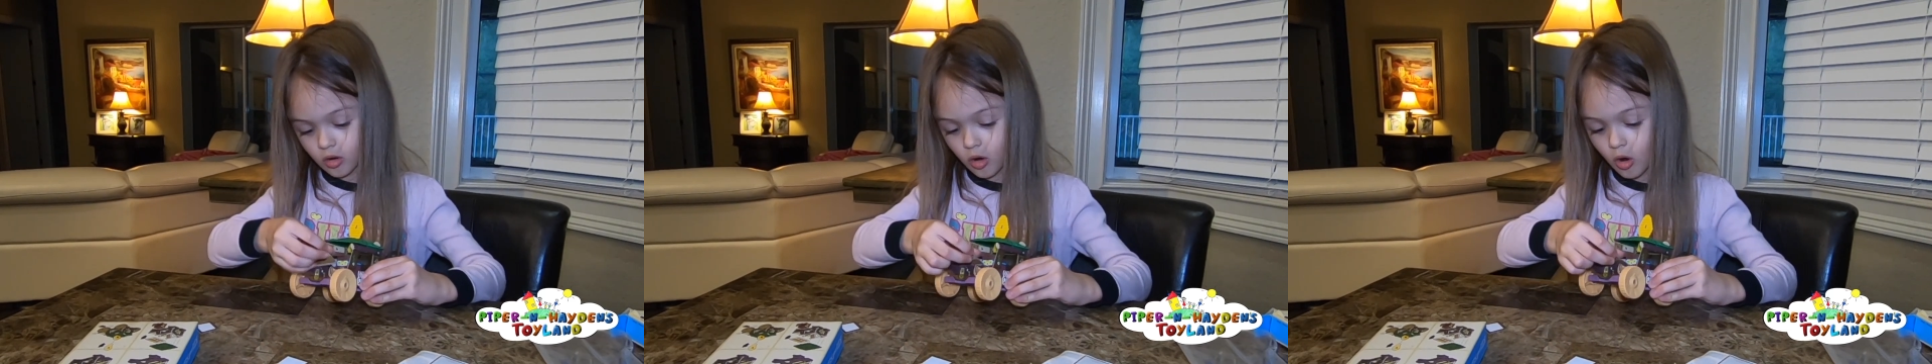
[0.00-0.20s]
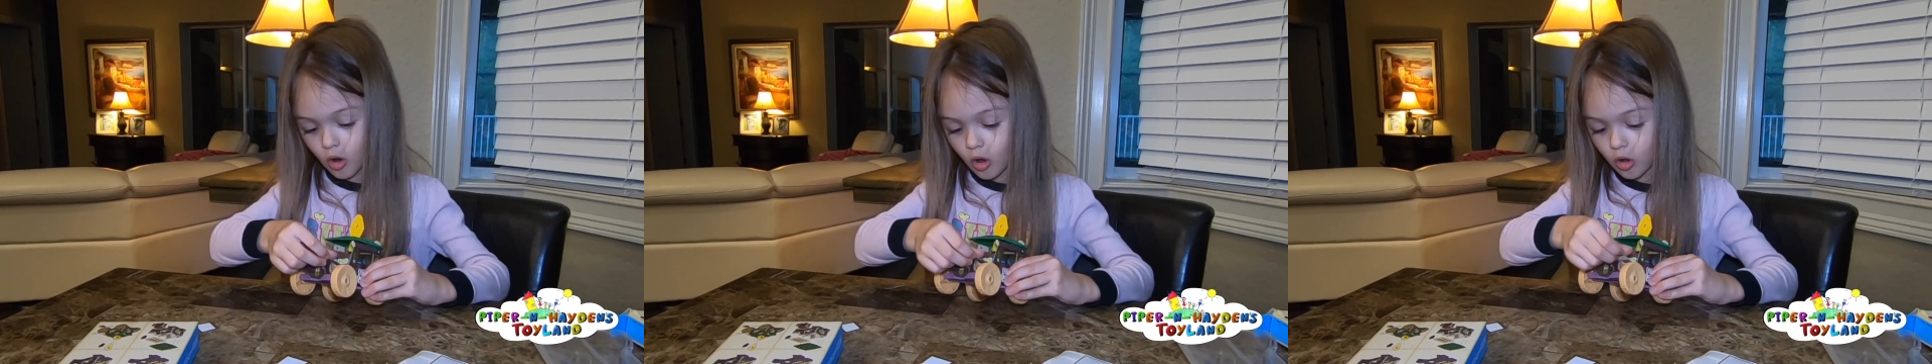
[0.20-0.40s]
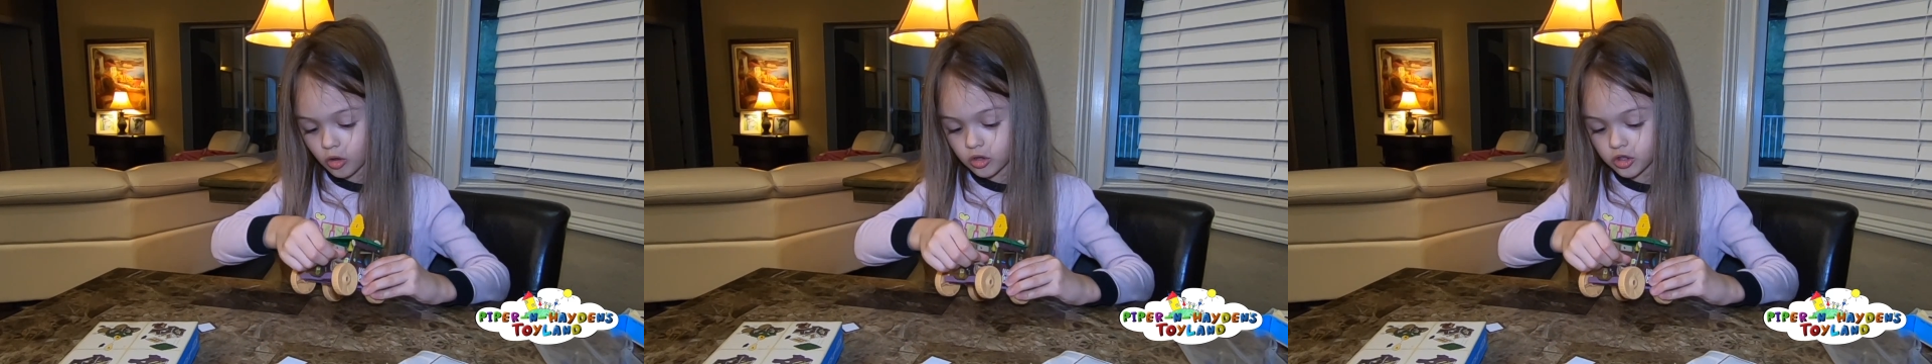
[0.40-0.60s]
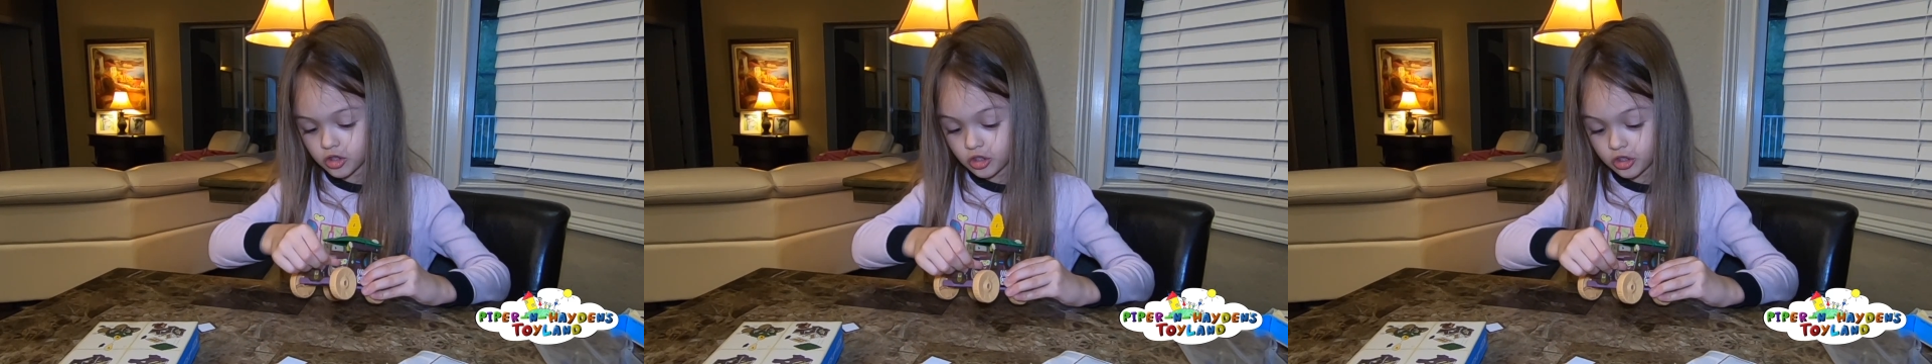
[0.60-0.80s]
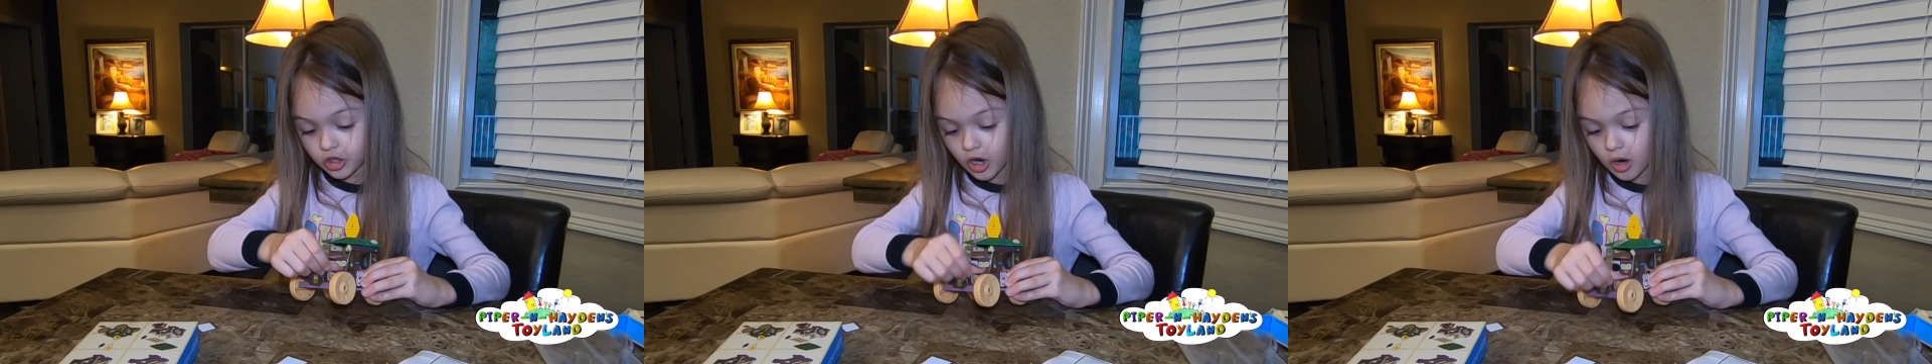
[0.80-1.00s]
all
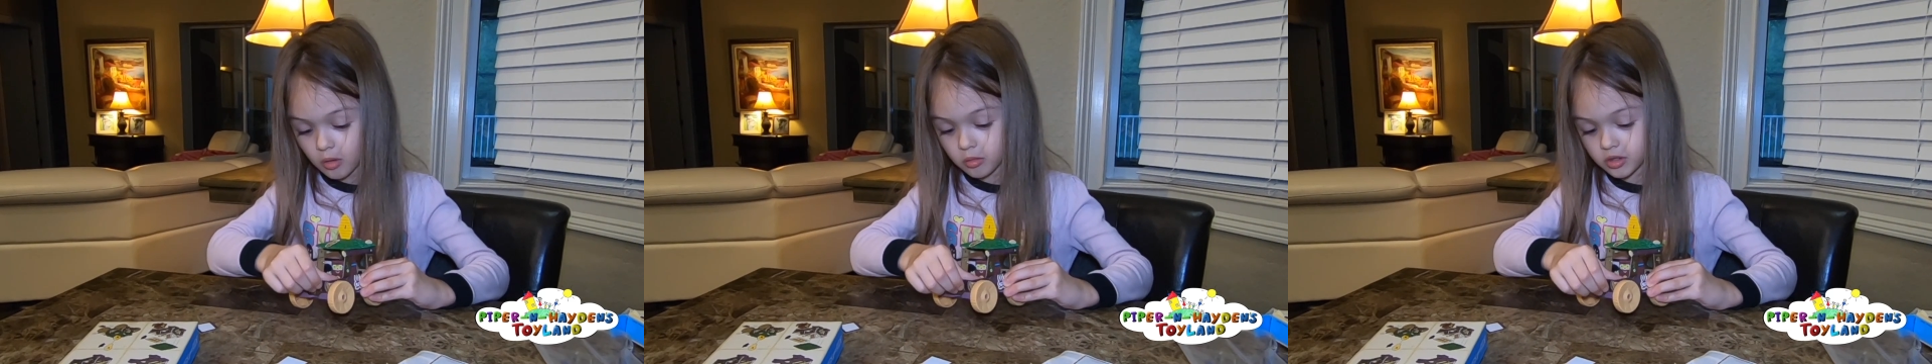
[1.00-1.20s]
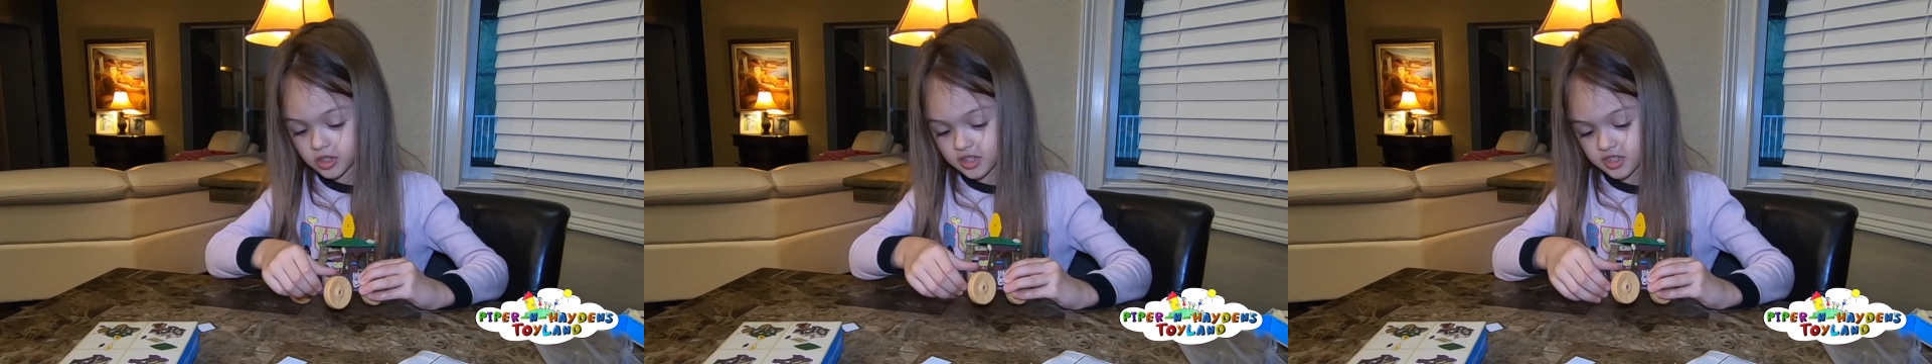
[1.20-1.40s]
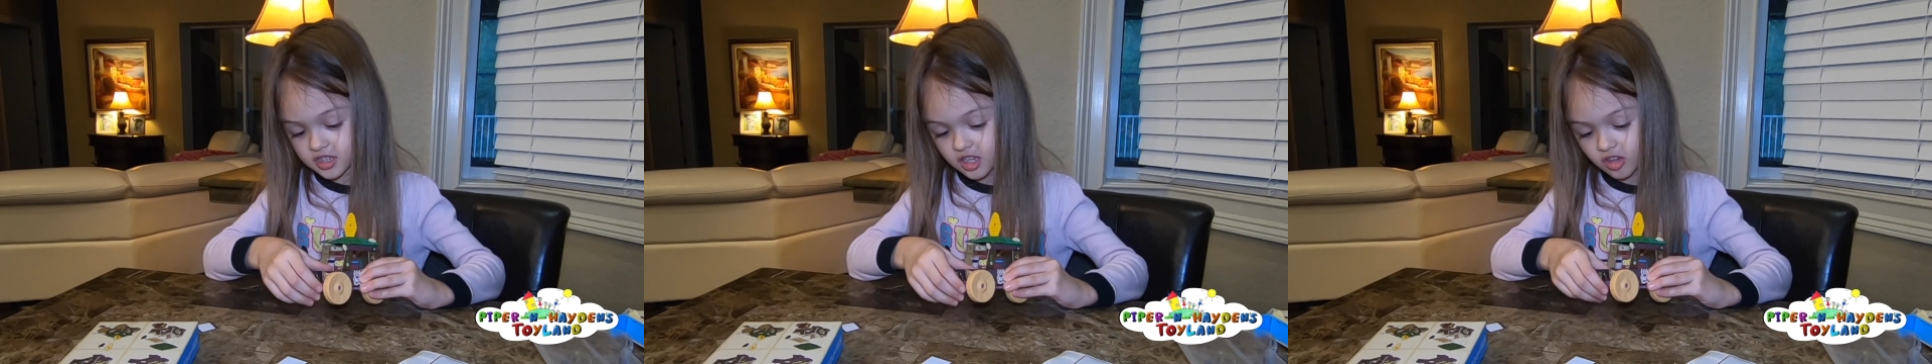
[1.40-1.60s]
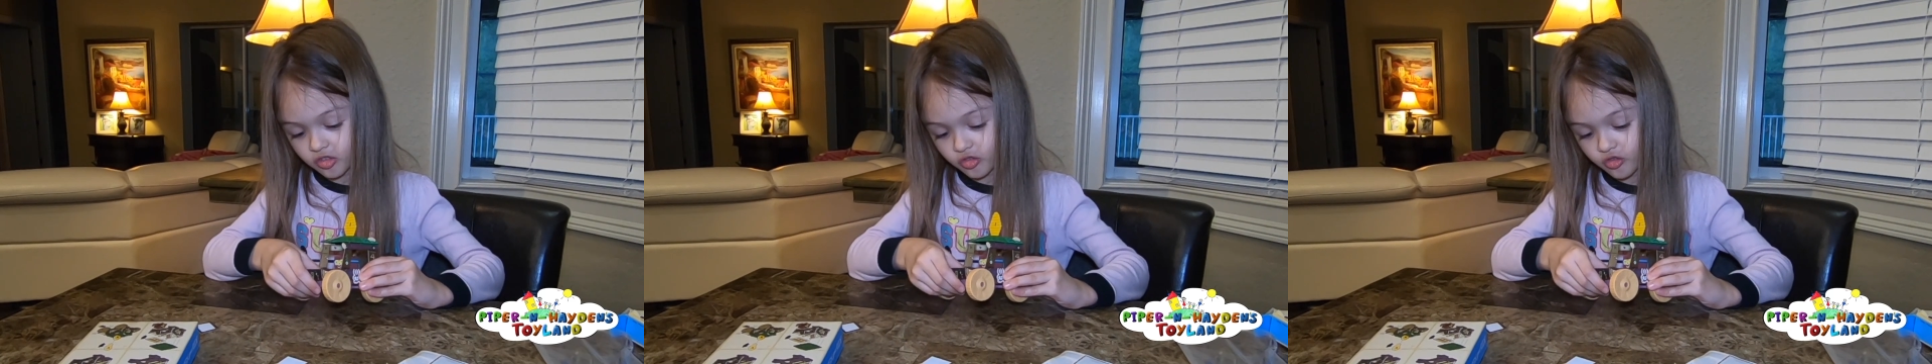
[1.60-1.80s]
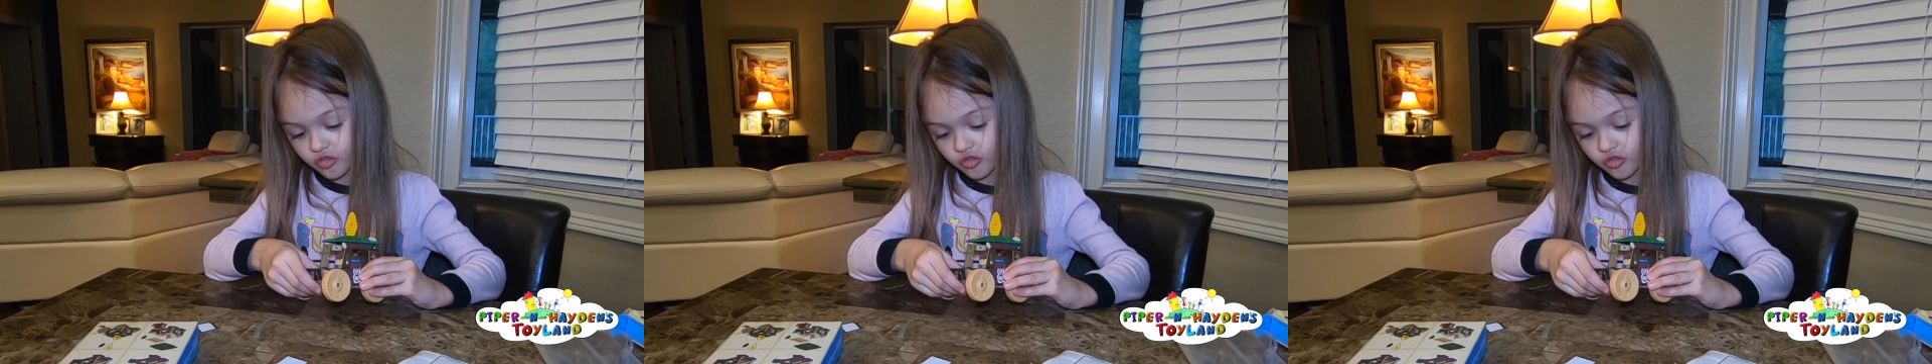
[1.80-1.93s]
done with this